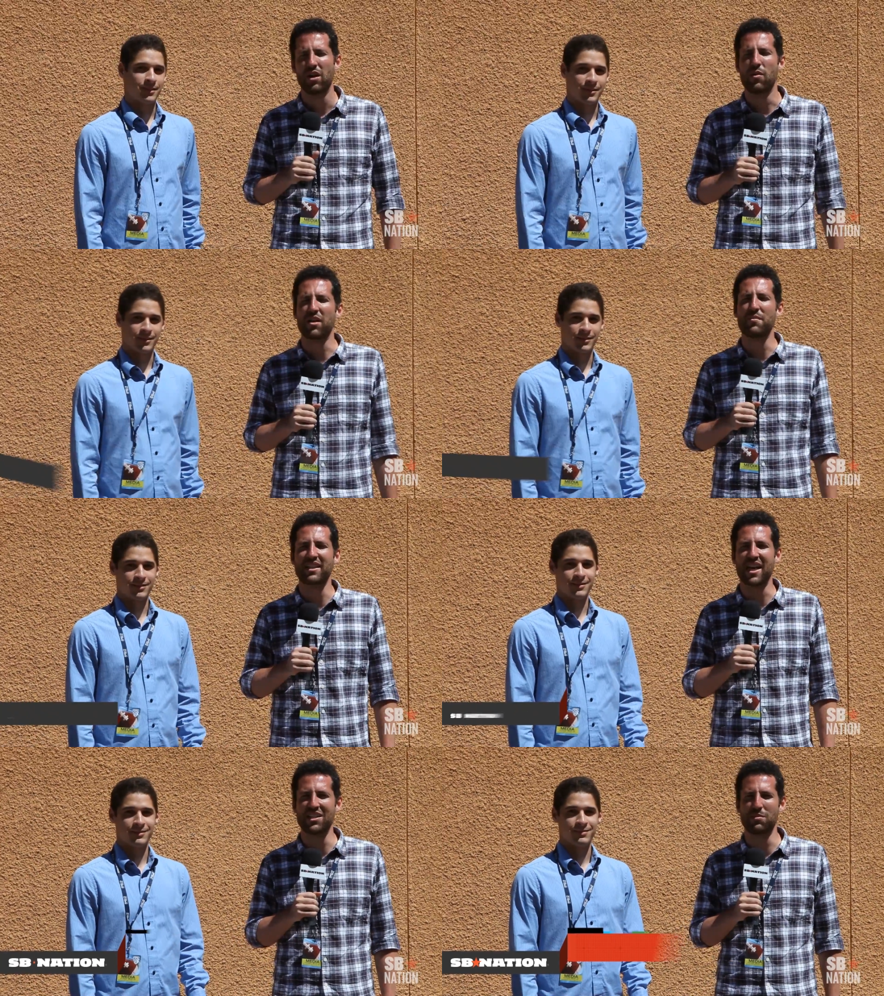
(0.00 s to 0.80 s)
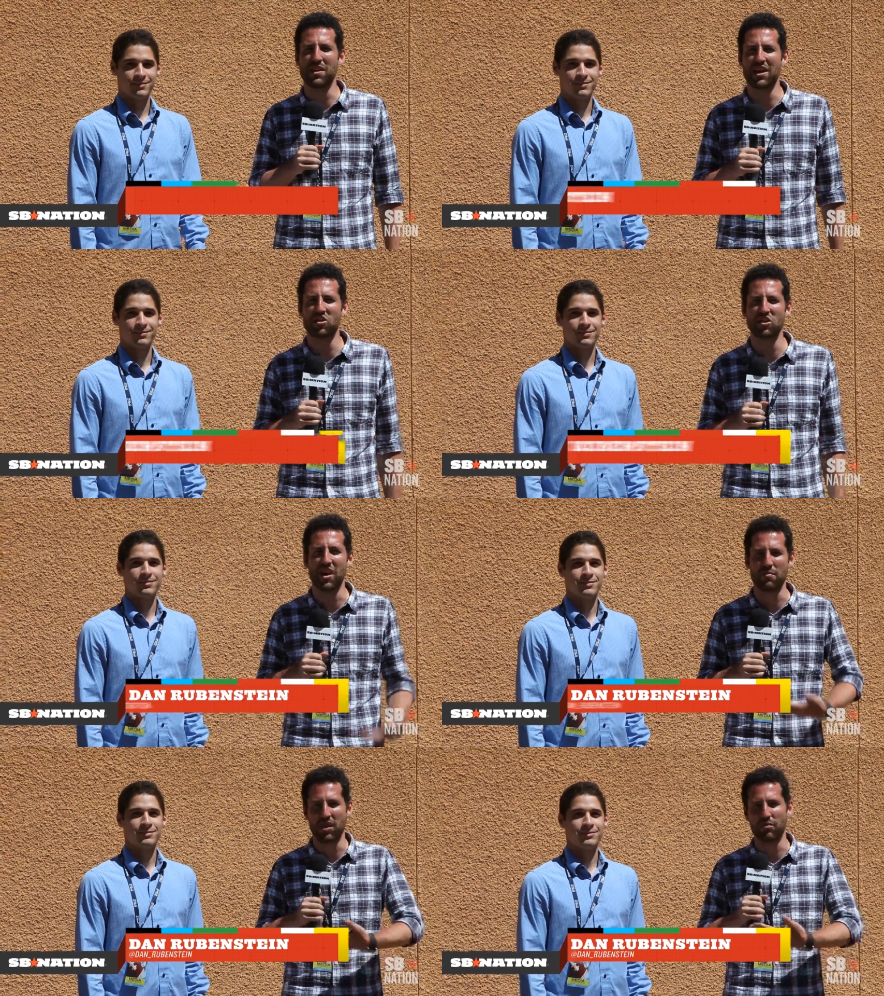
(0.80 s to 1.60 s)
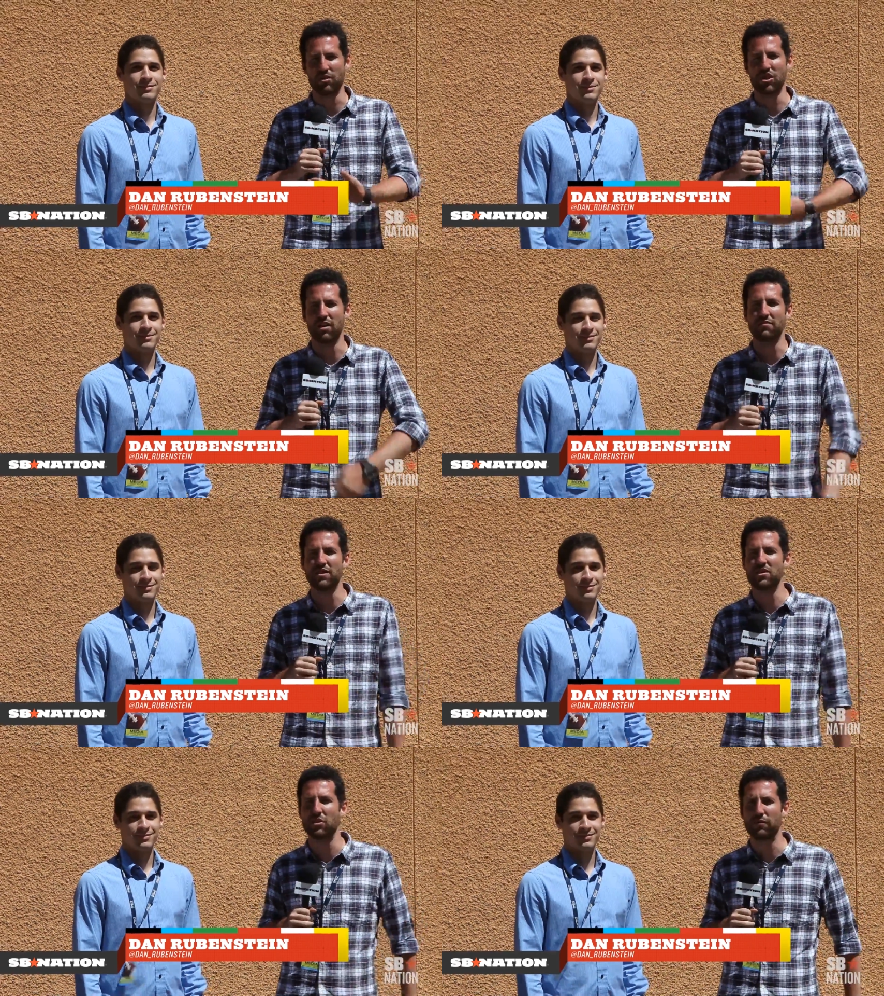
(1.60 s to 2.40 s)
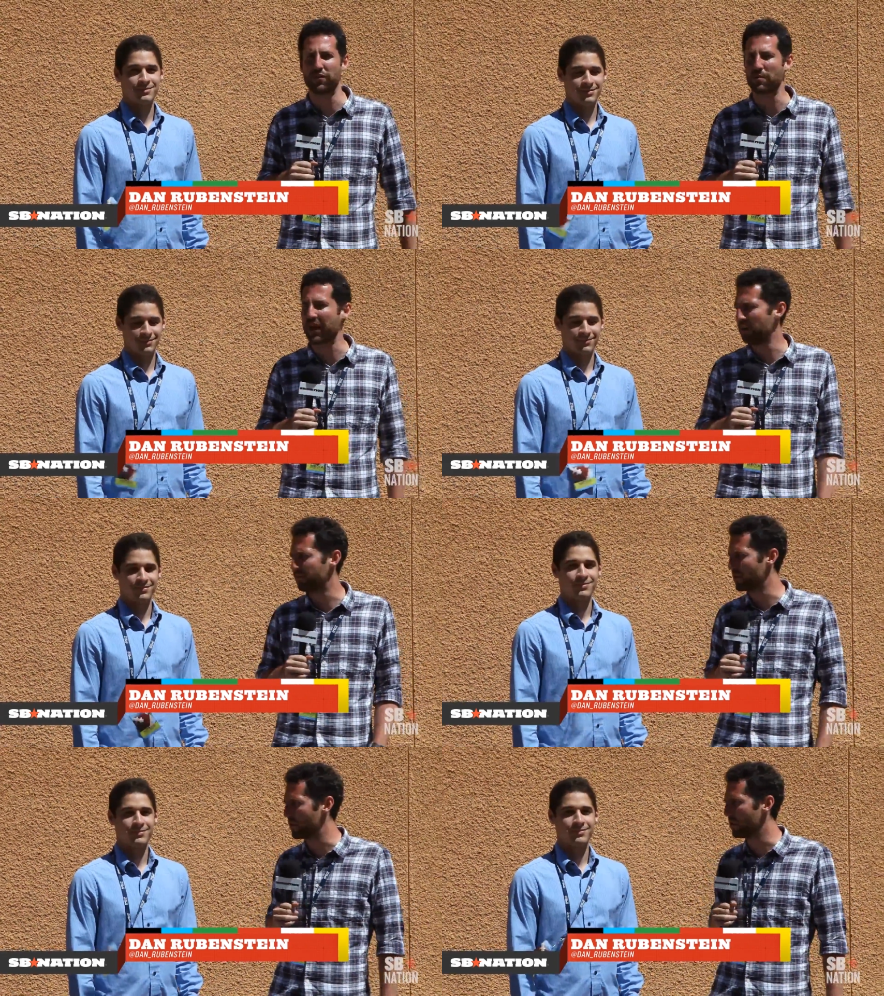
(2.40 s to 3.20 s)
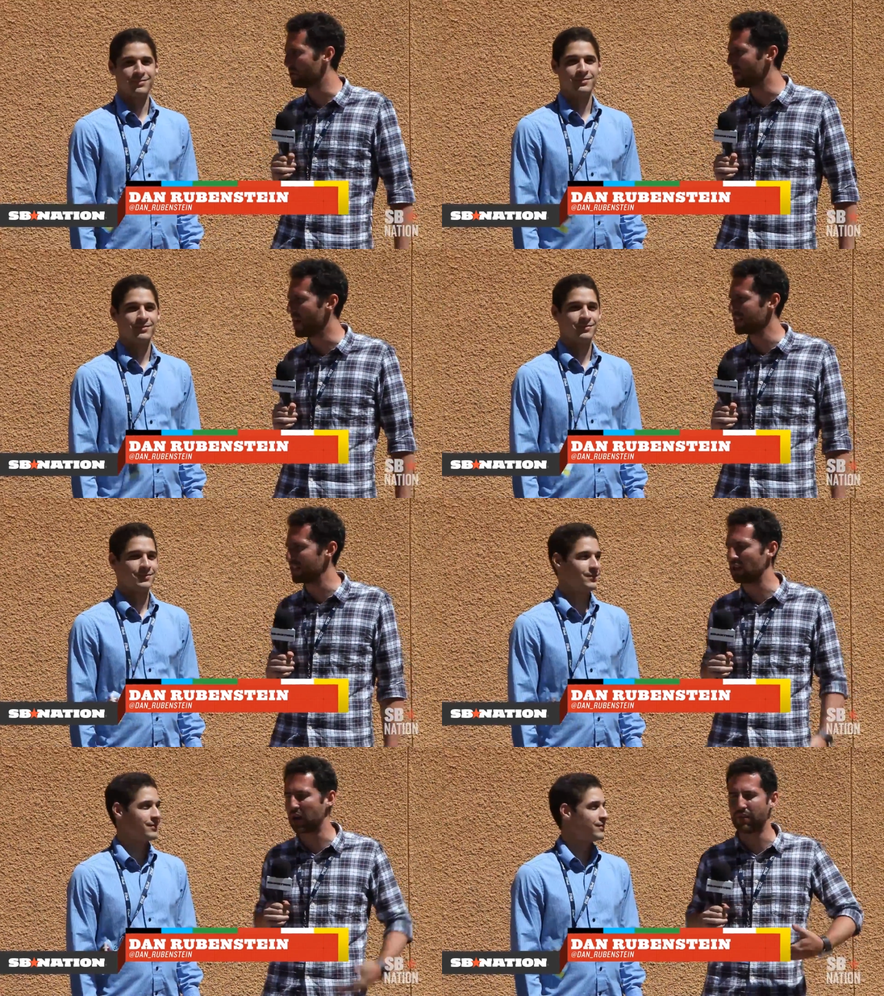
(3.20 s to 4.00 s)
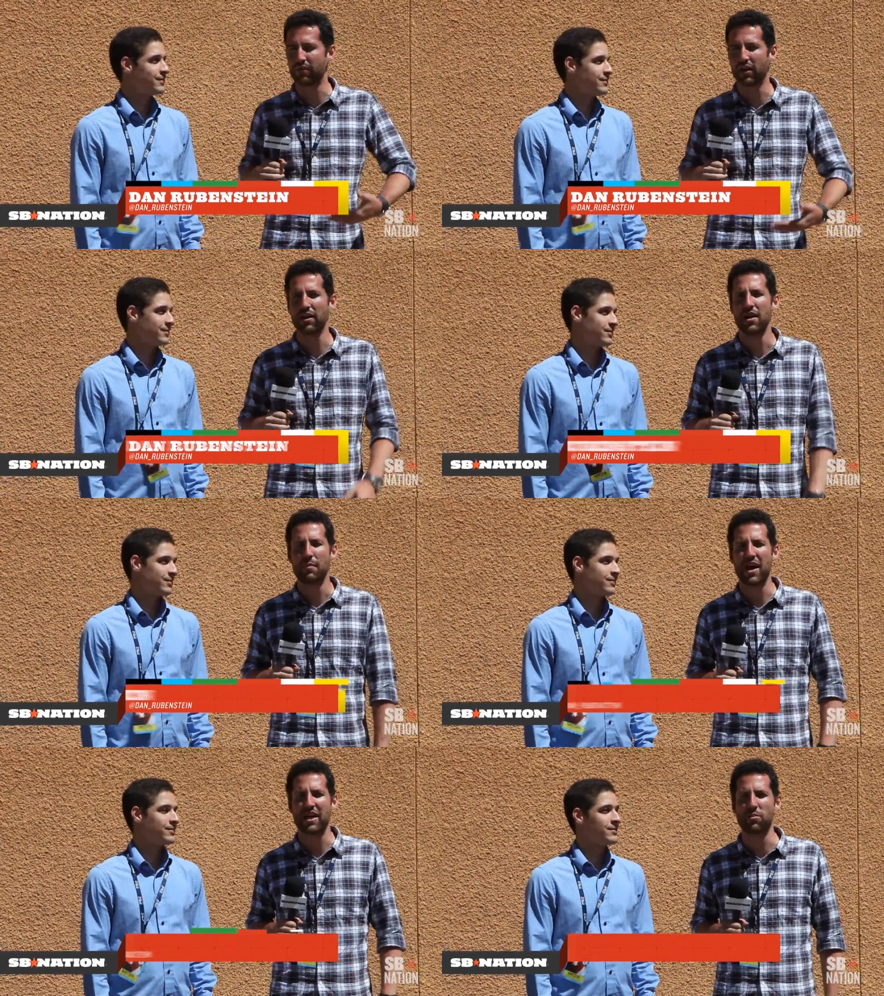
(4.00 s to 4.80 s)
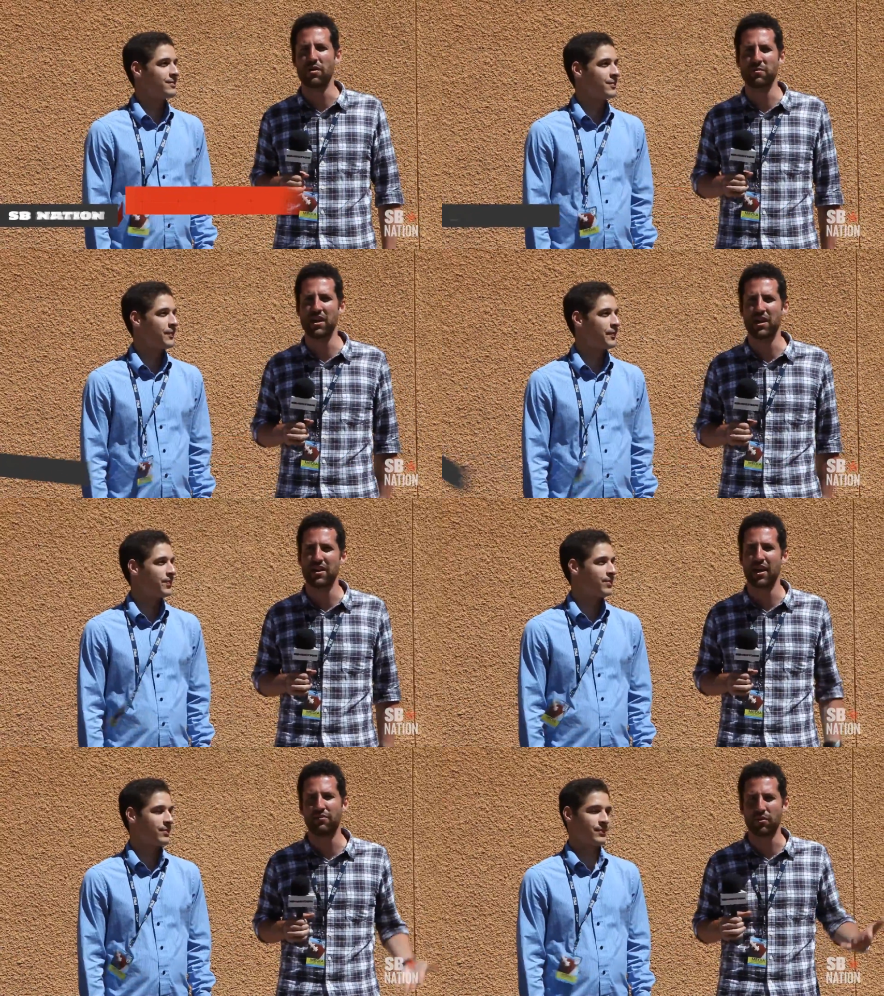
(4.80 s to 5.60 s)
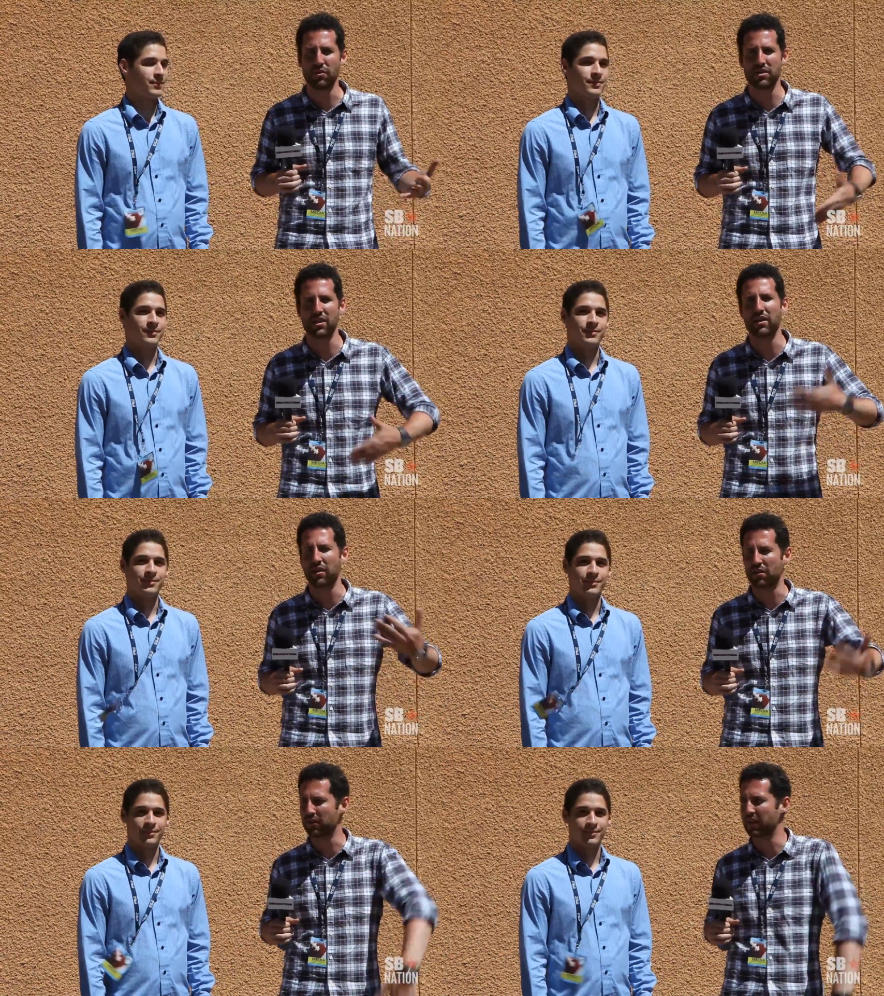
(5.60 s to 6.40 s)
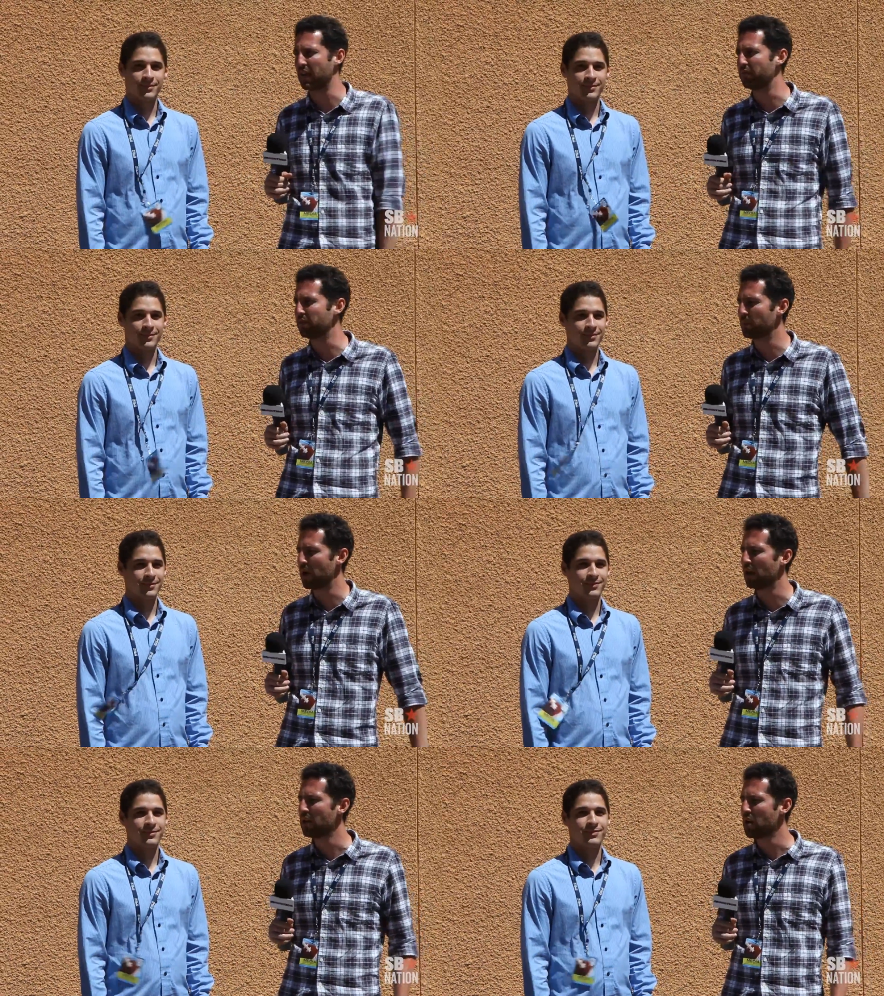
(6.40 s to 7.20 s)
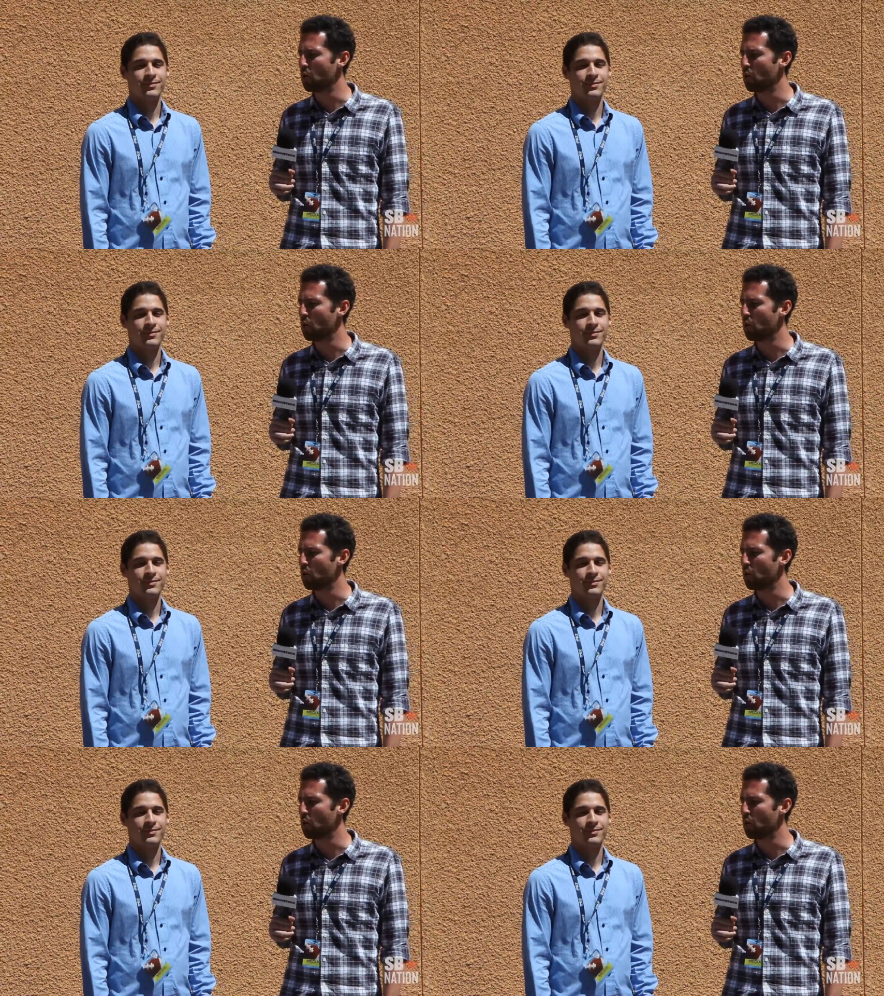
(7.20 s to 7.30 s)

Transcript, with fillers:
Speaker 1: Welcome back to SB Nation. I'm here with Sean Fitzhugh from California Golden Blogs, here covering Pac-12 Media Day for the site, covering Cal football.